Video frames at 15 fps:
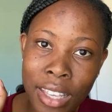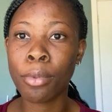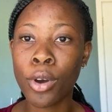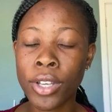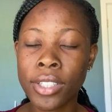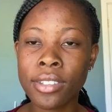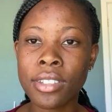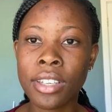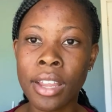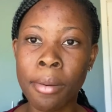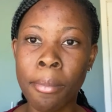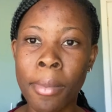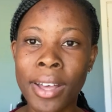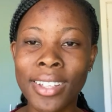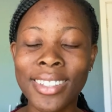Point
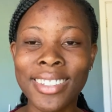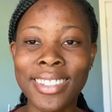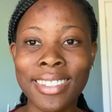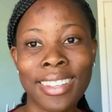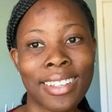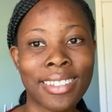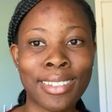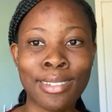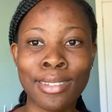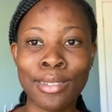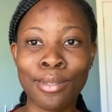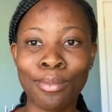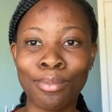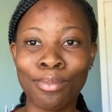number 6.